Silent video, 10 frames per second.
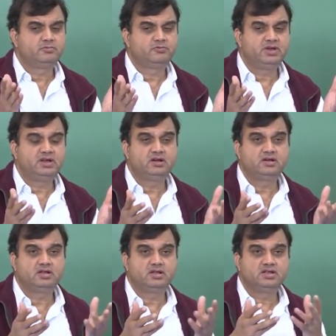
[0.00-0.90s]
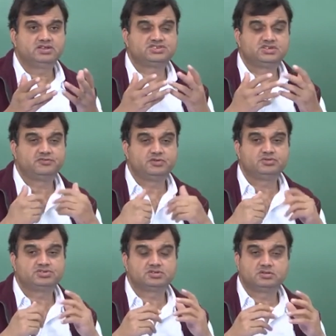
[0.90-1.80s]
field is
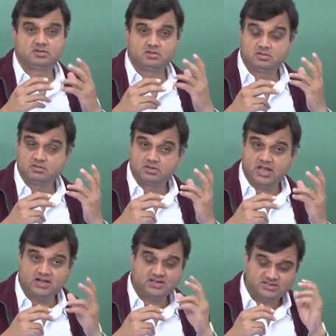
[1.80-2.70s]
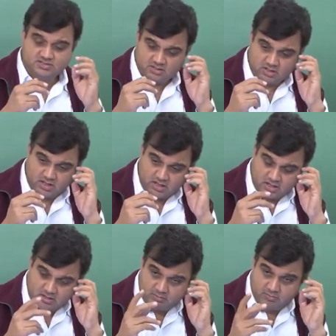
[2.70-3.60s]
diffuse, that is
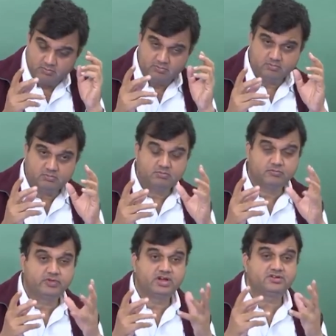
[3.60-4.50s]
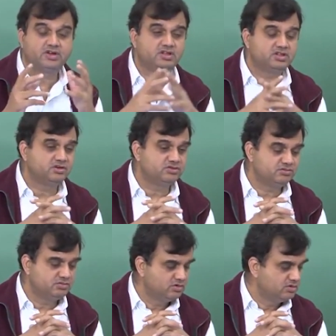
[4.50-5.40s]
a very tricky thing
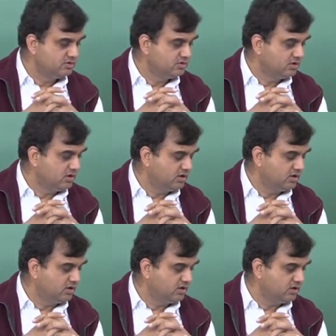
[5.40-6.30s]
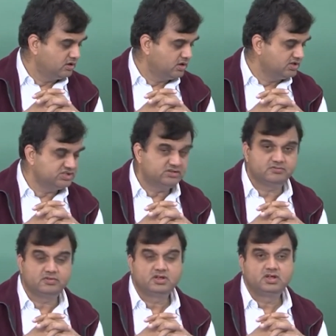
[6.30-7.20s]
to
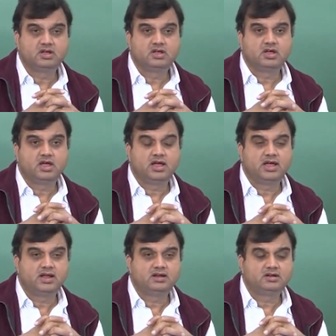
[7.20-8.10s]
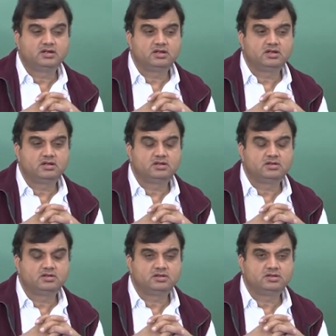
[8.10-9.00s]
achieve. And
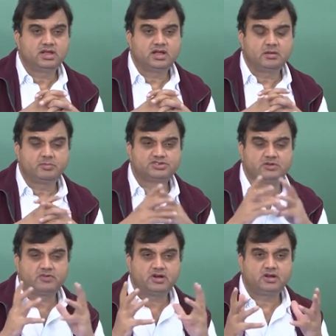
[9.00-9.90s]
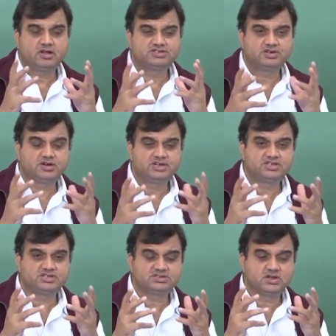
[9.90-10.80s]
there are several
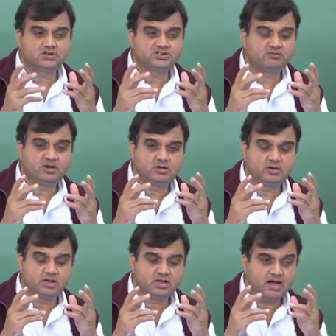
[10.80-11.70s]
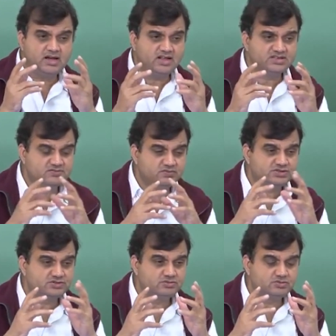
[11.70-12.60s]
considerations, several guidelines
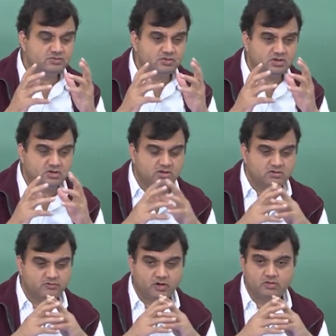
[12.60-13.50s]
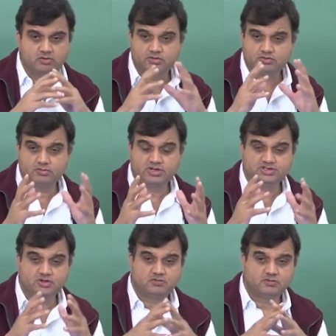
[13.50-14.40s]
which you follow to make
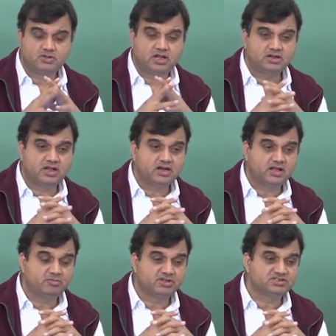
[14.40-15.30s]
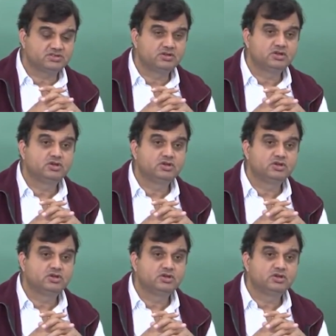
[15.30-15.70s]
sure that that happens.